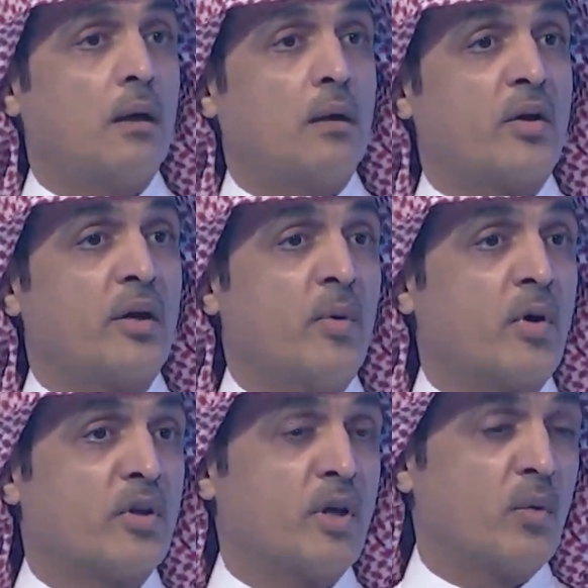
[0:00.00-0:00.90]

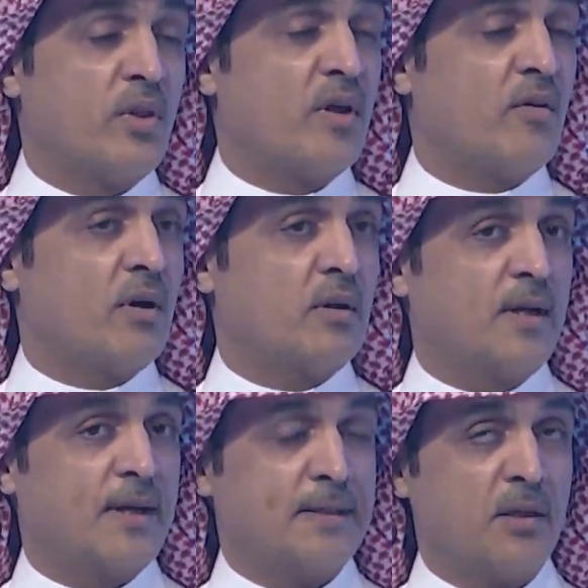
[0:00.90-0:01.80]
reporting with
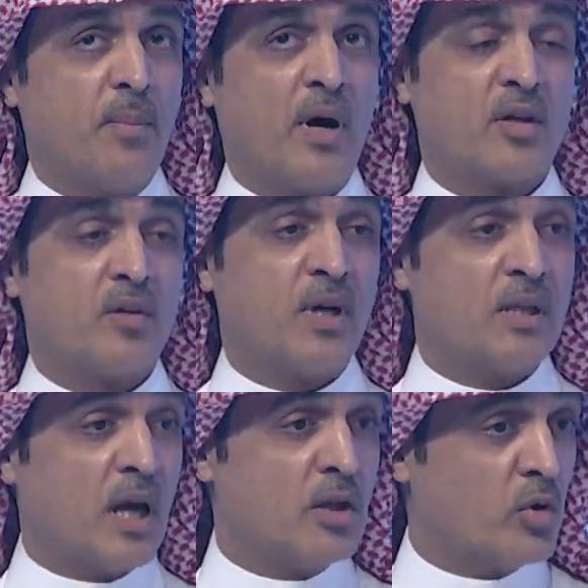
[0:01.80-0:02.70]
the
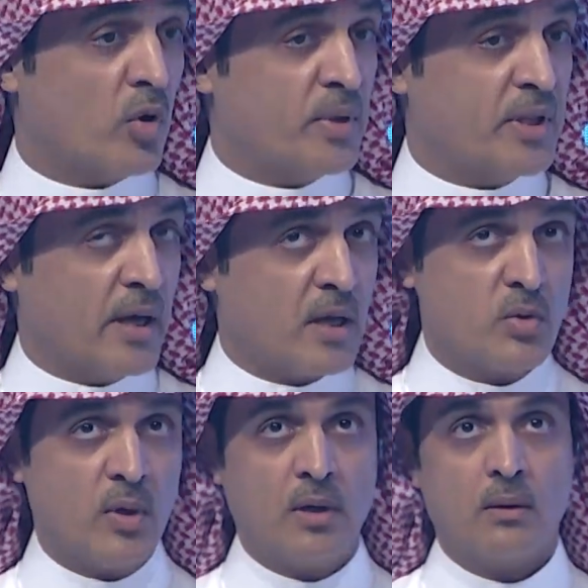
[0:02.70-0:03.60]
department and committee as
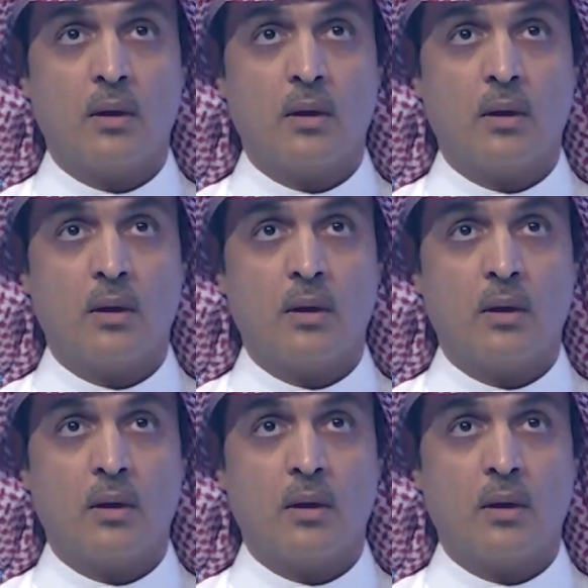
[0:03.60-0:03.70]
well.